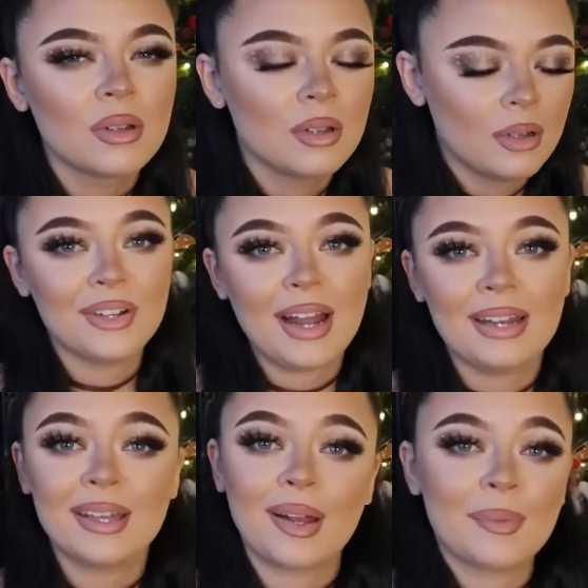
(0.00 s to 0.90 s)
If they're
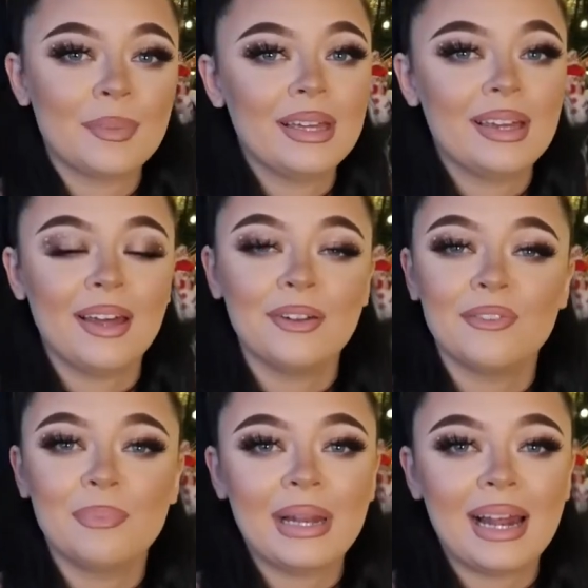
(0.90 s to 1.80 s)
anything like me and
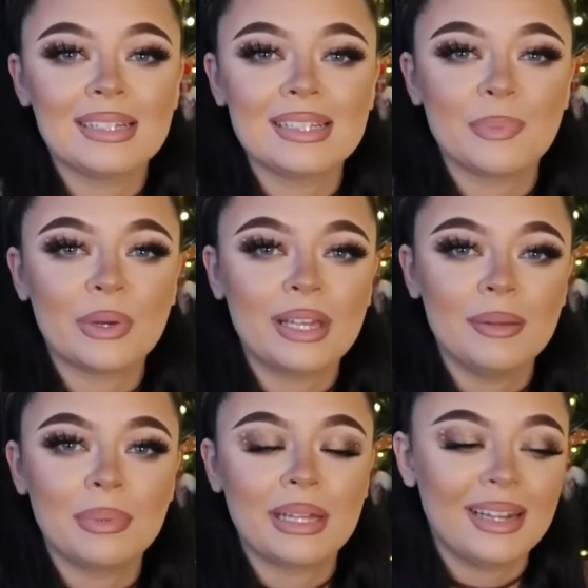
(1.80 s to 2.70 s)
love plants but
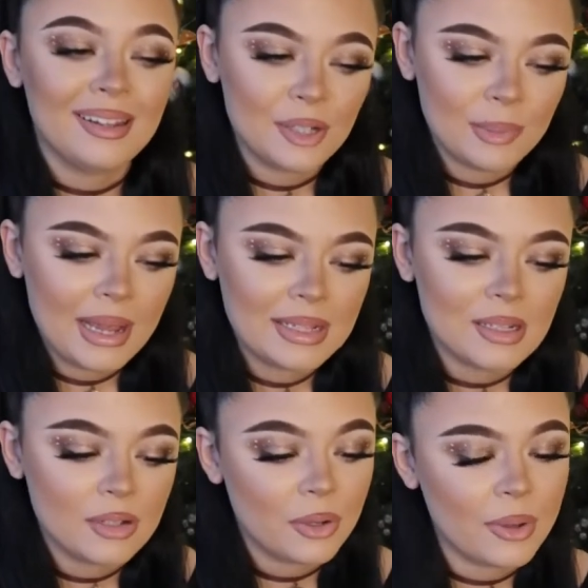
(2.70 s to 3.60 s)
keep killing their plants,
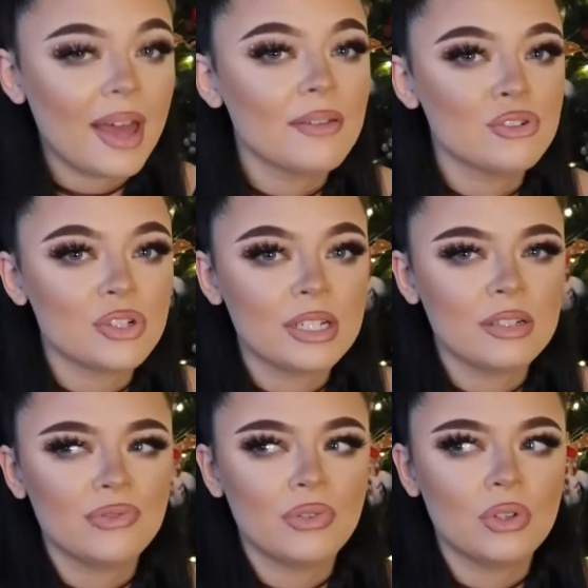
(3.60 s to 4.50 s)
although I have
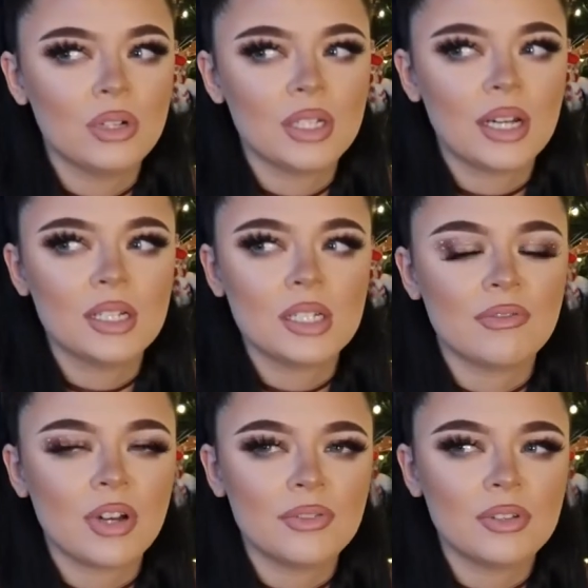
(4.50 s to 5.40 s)
3-4 that are
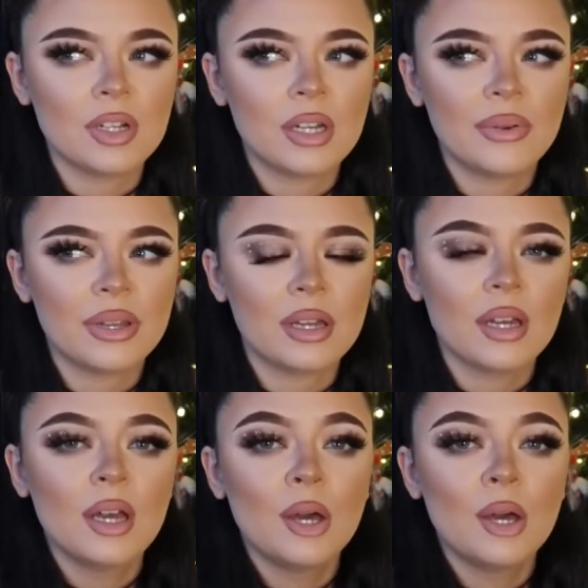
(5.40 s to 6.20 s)
surviving right now, I think.